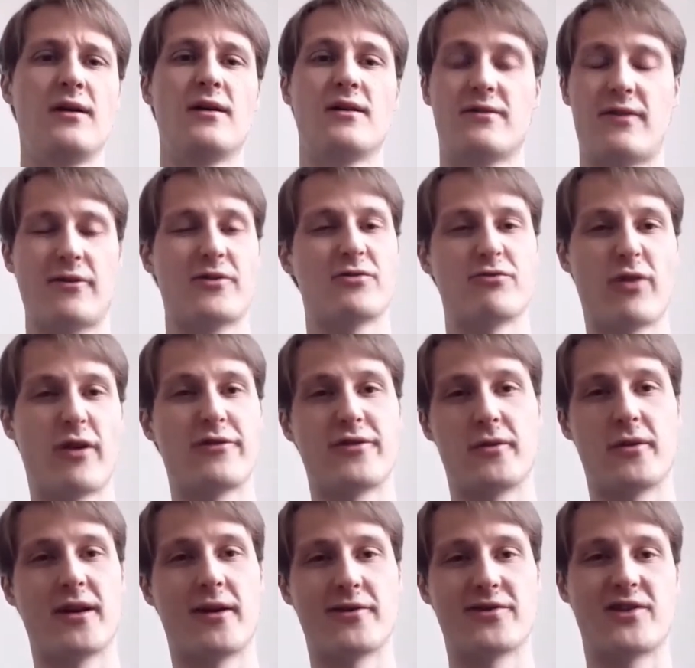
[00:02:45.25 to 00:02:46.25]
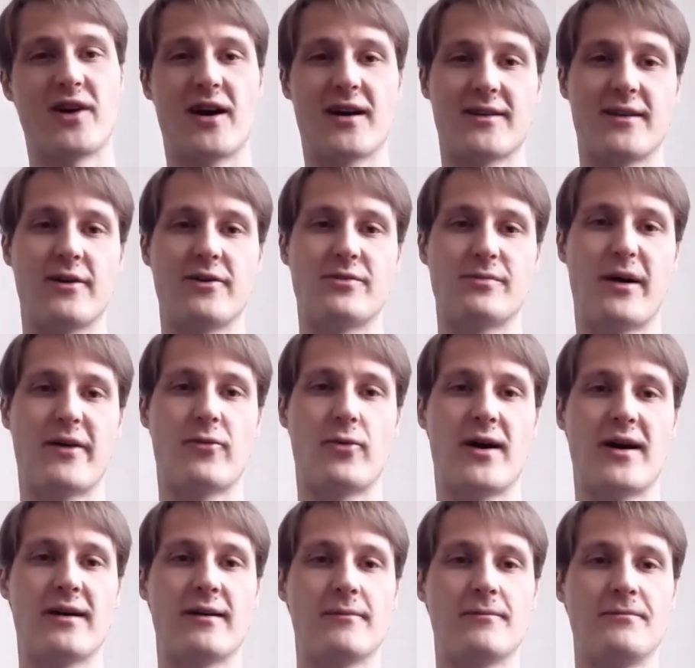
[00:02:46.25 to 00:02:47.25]
That was roughly when I was diagnosed, by the
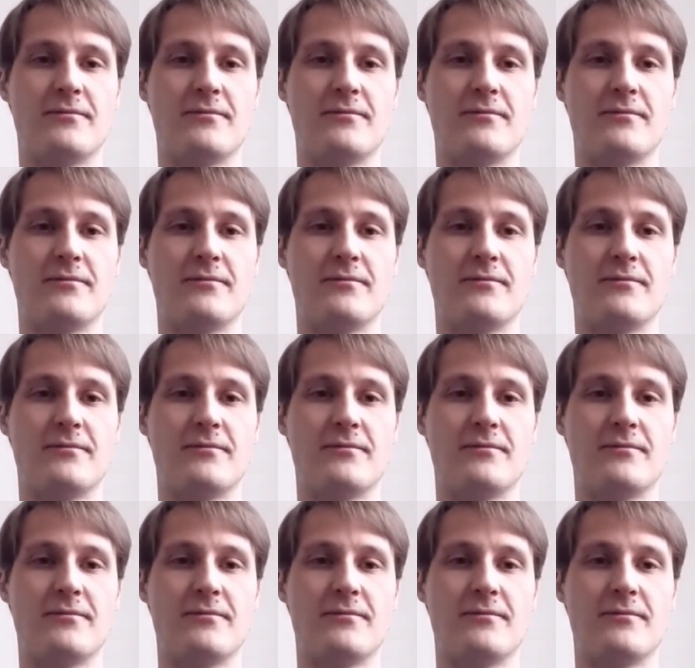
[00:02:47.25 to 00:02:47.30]
way.